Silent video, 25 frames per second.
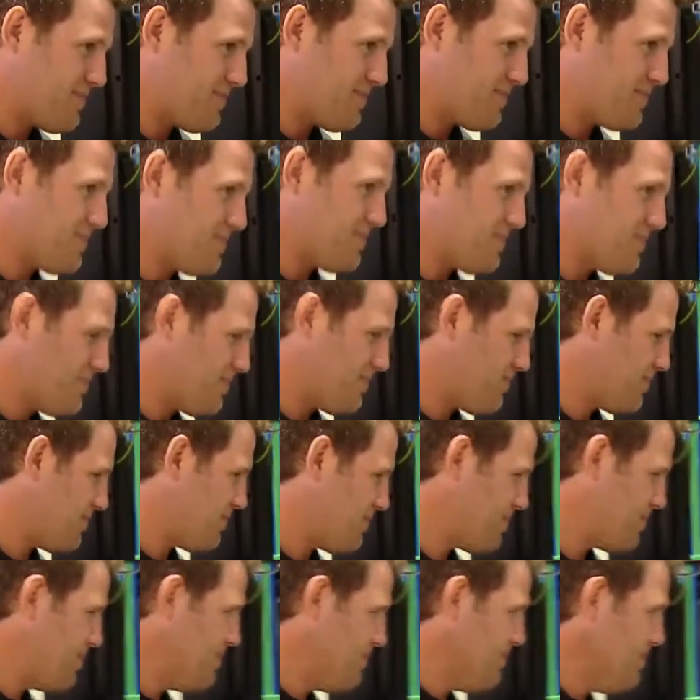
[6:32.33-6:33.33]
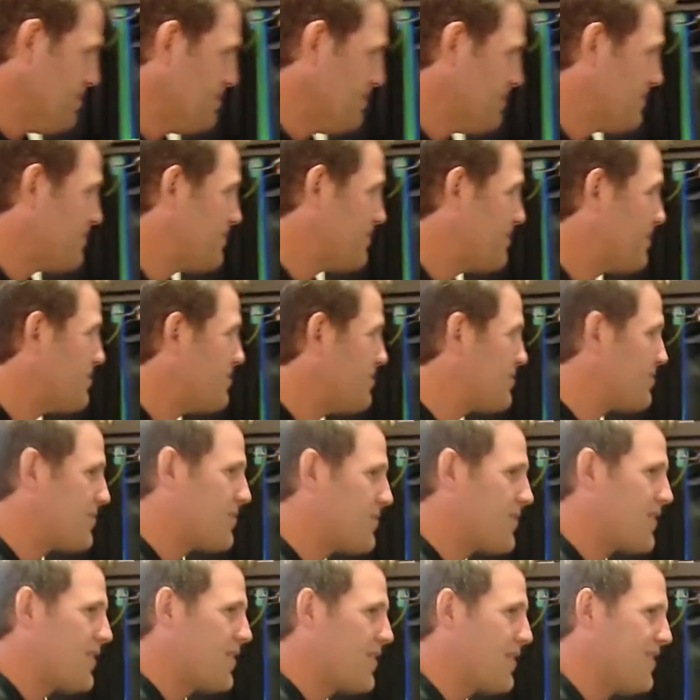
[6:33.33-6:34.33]
So like an entire data
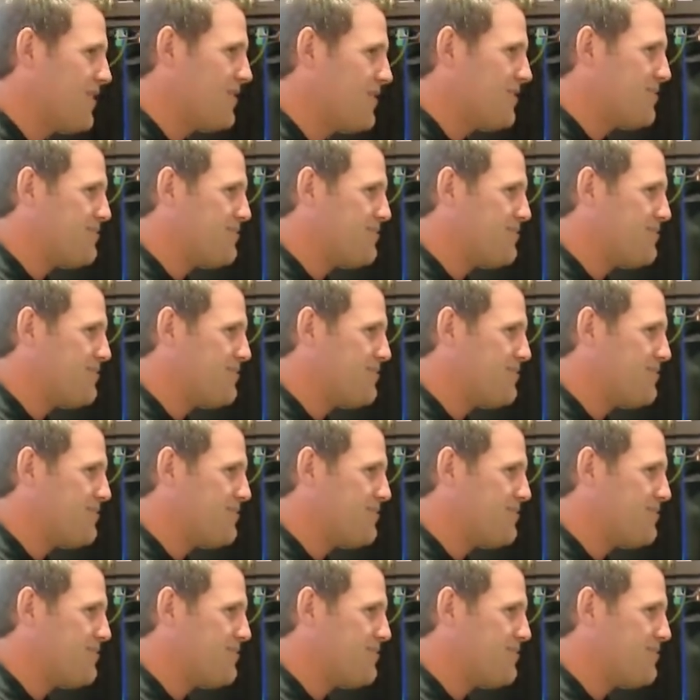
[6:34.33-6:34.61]
center could